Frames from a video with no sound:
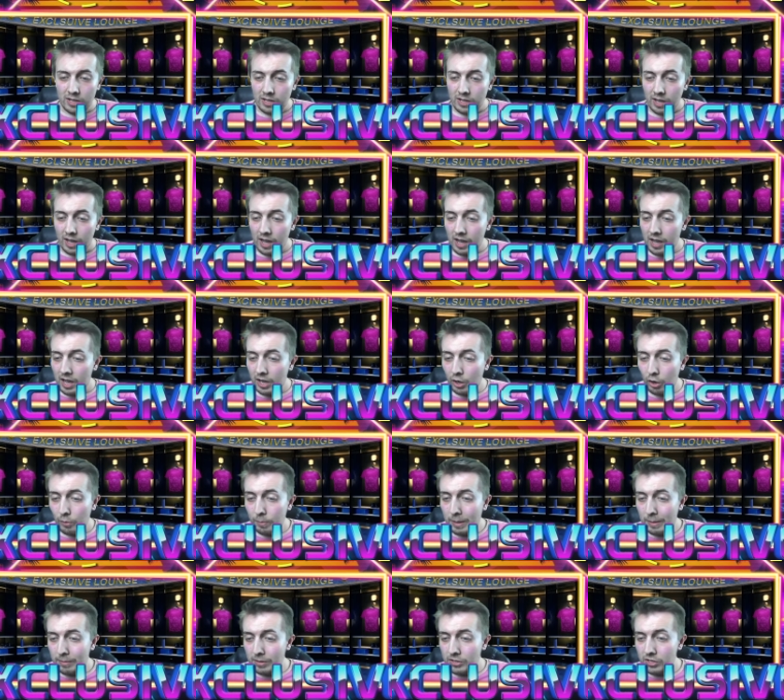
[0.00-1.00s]
uh, a lot of
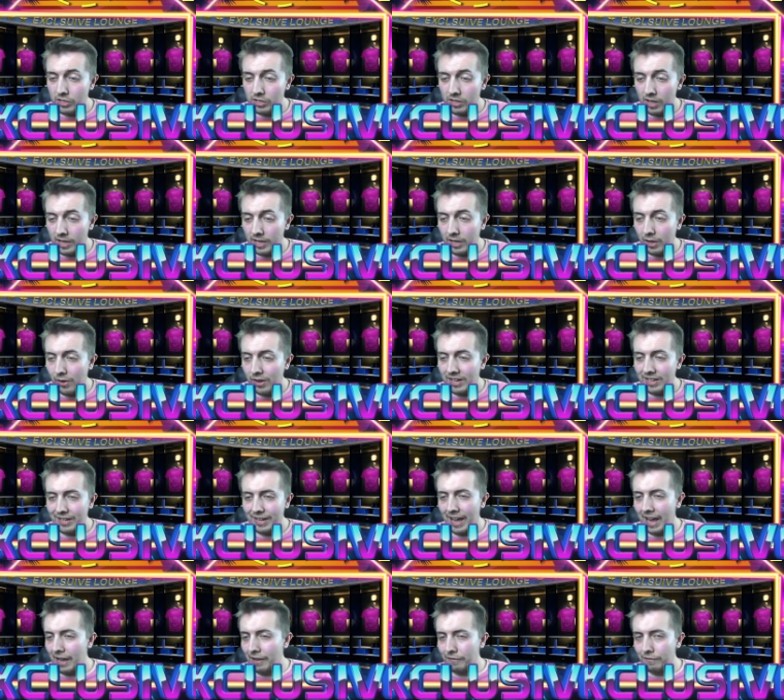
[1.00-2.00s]
people are just like going,
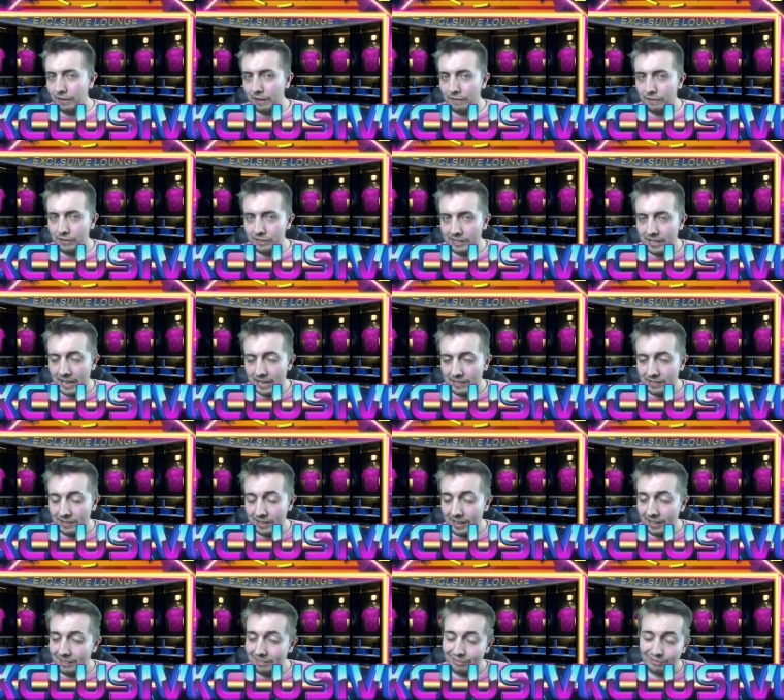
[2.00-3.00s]
nah, FIFA's dead.
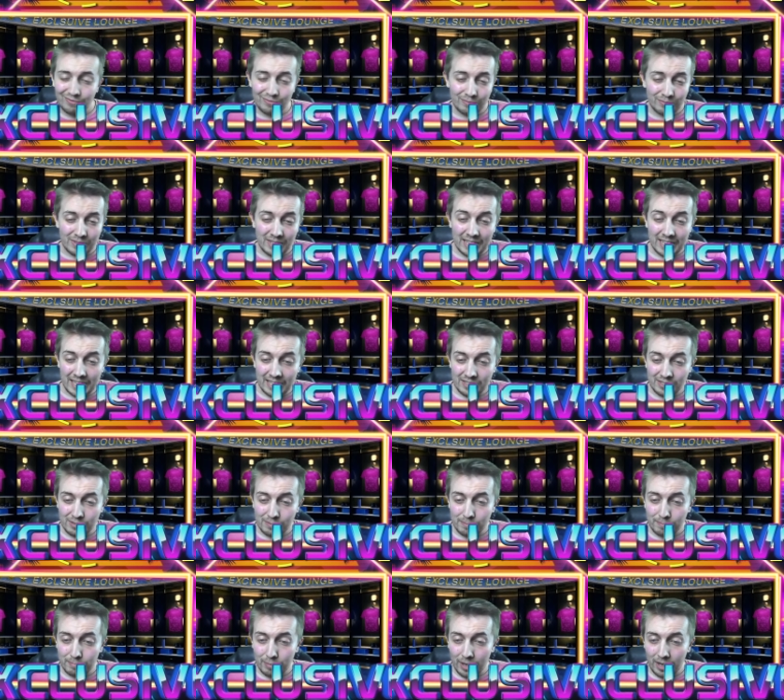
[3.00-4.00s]
And it is.
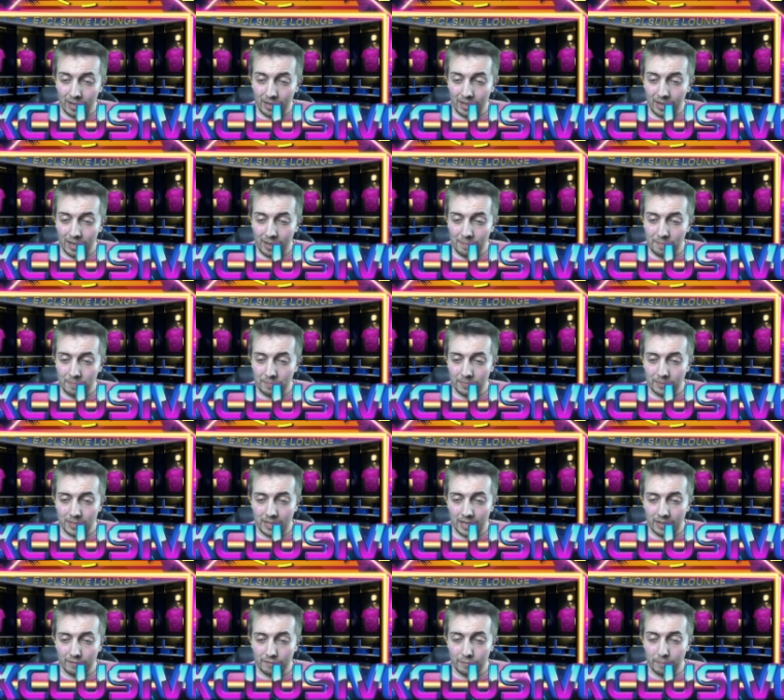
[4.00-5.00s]
But um,
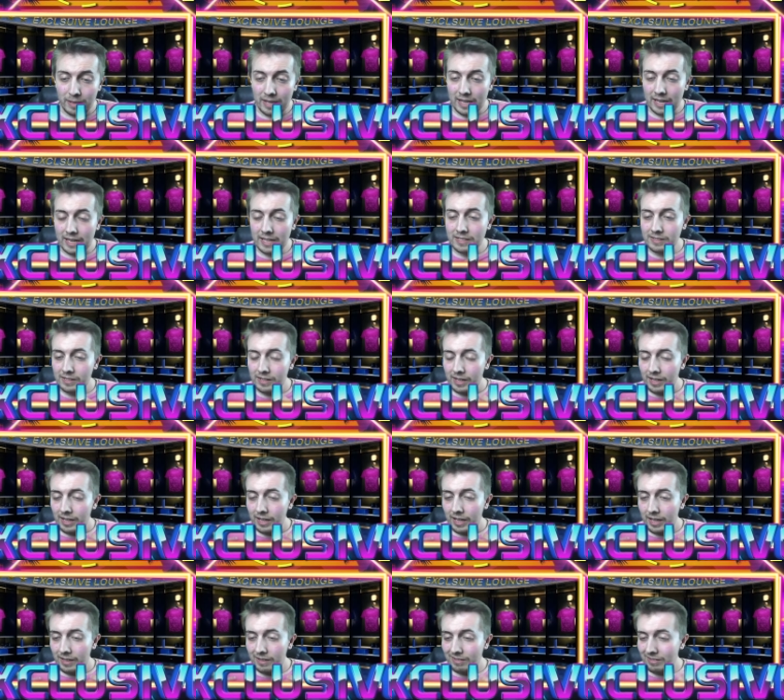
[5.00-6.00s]
yeah, for me at least,
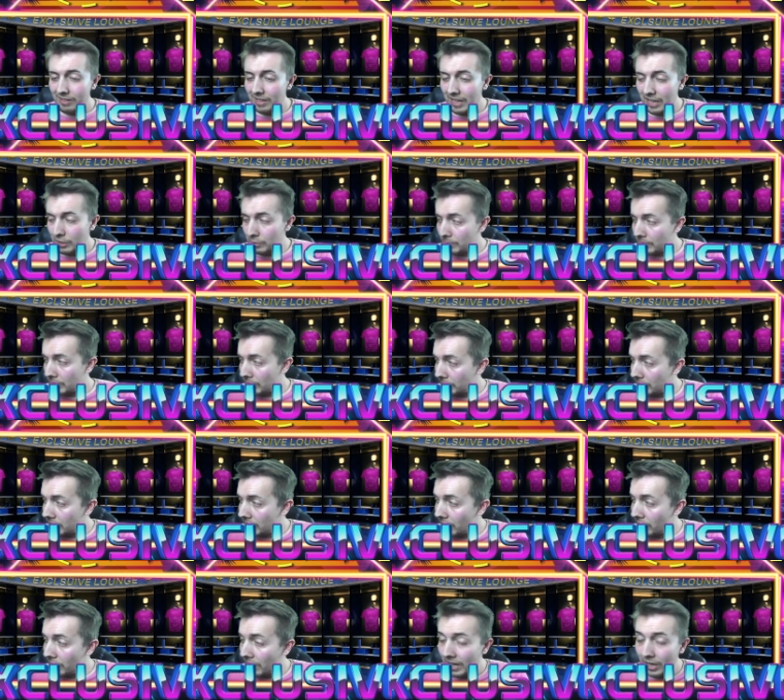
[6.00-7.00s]
it gives me something to
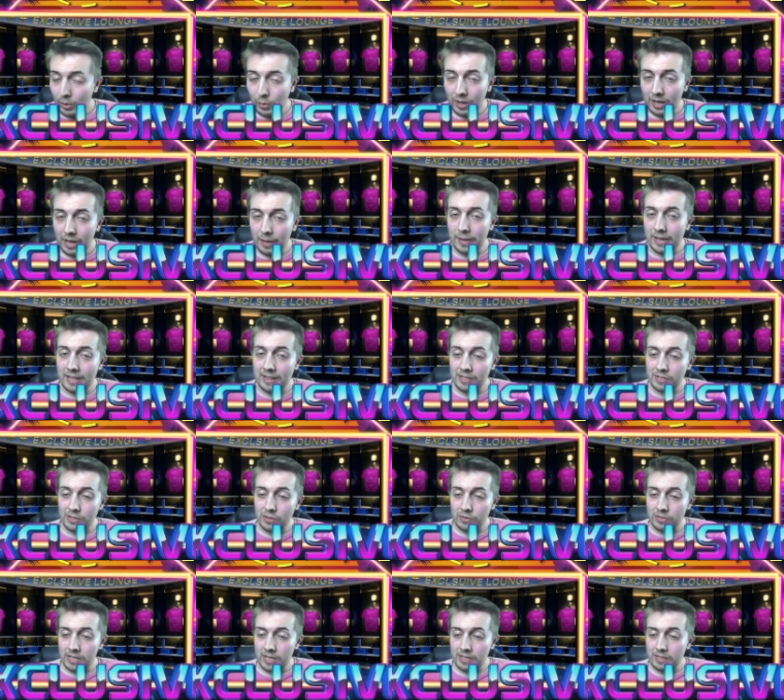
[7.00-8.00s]
do. And I quite like making this
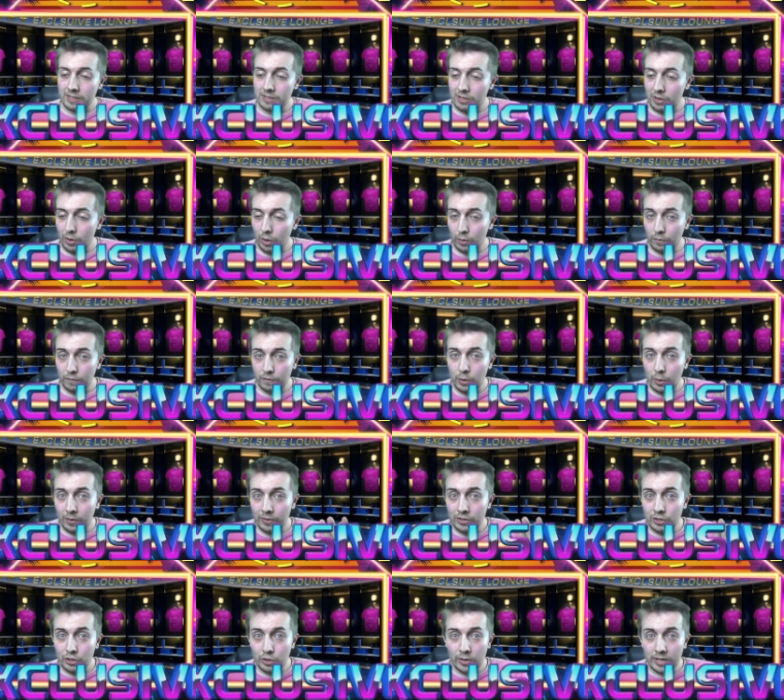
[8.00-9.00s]
content. So hopefully you are
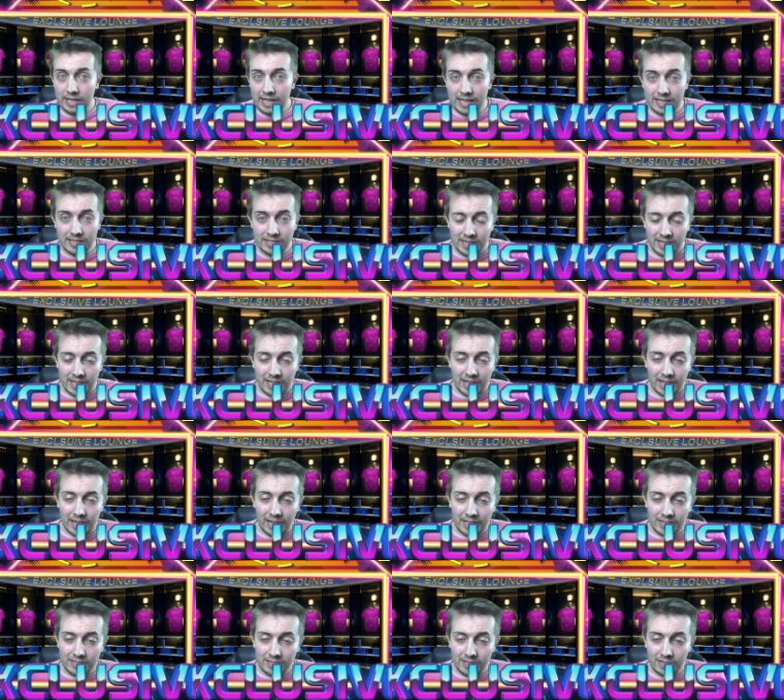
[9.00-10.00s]
enjoying it
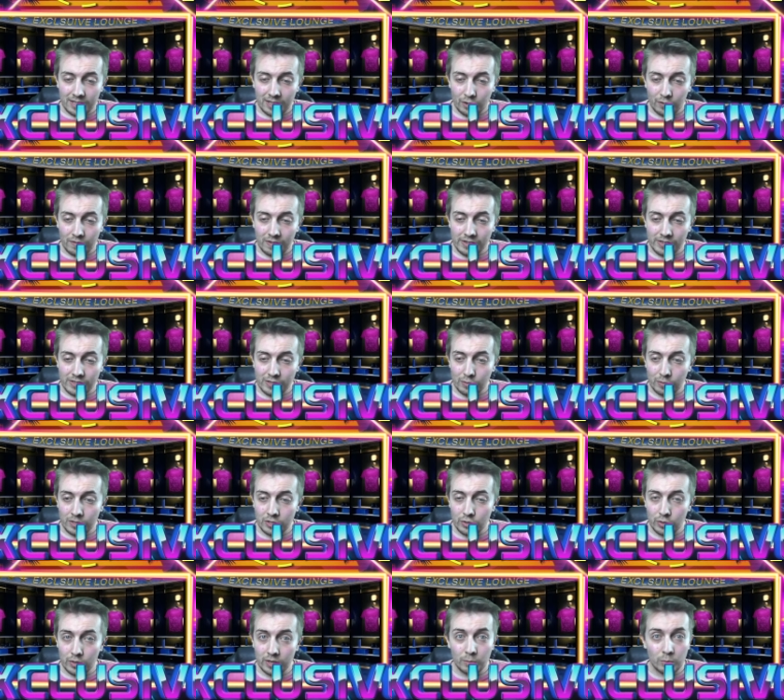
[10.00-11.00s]
and uh, hopefully still
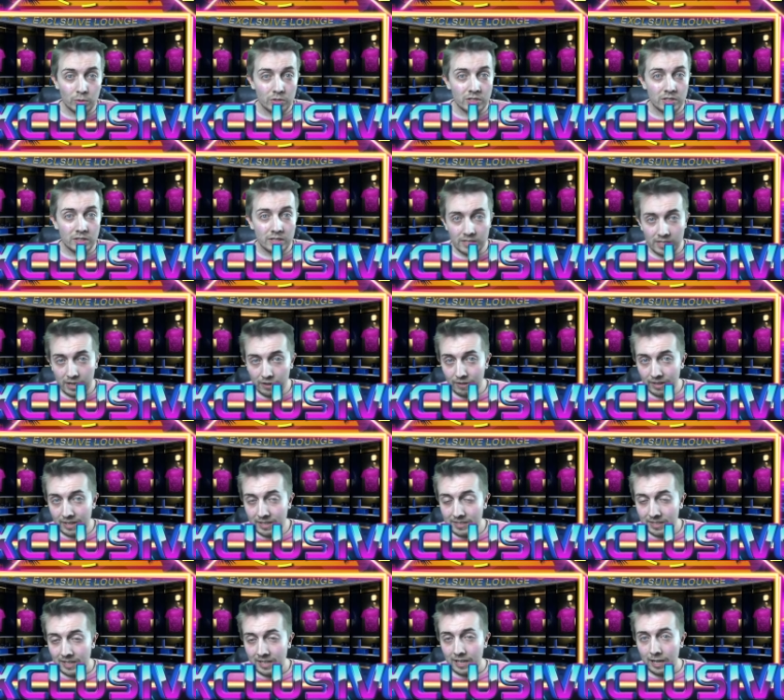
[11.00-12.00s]
enjoying watching the
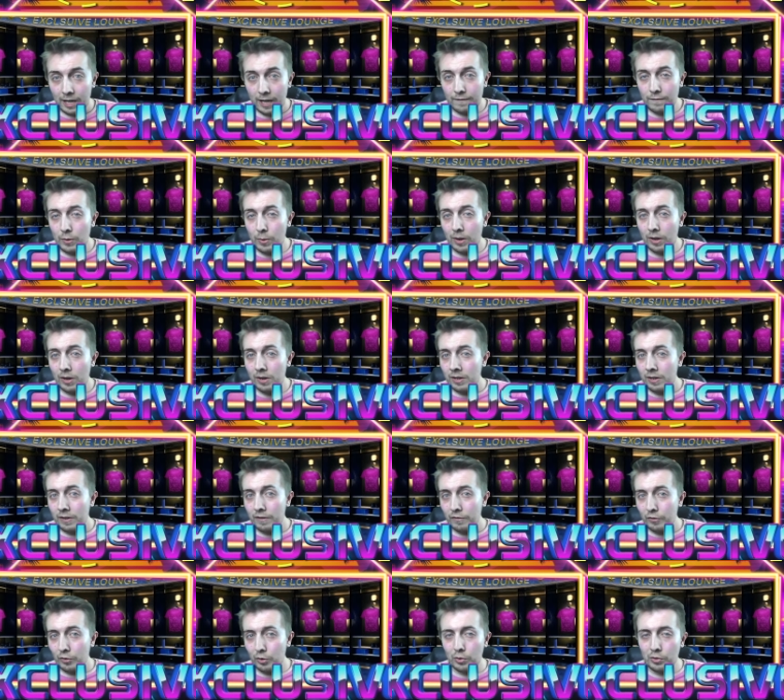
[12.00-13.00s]
series. If you are,
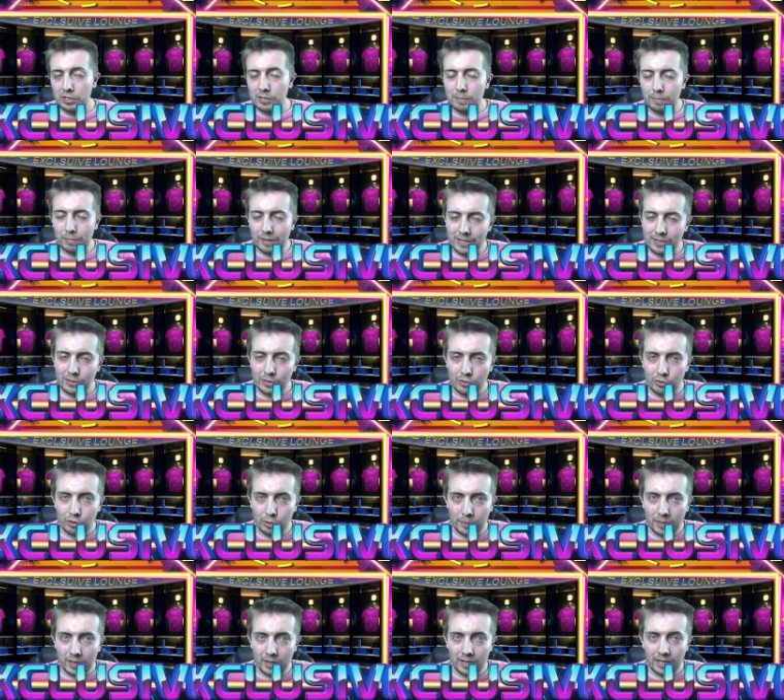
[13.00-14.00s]
of course, please do drop
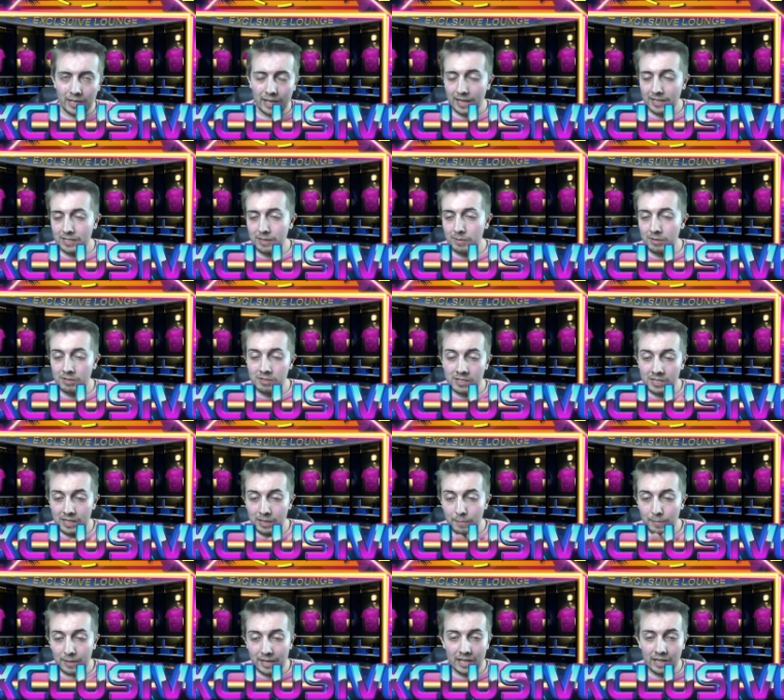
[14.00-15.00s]
it like. As I mentioned in the
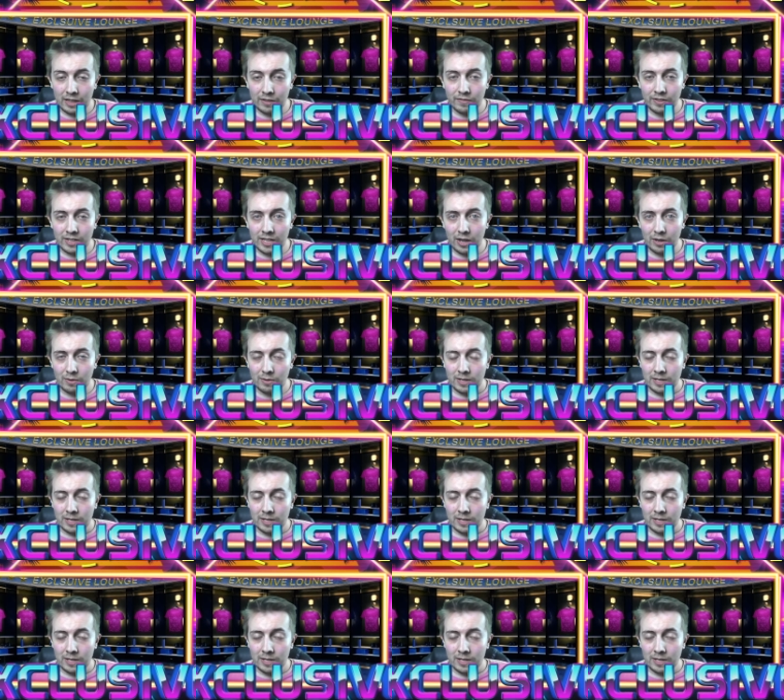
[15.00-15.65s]
beginning of the video,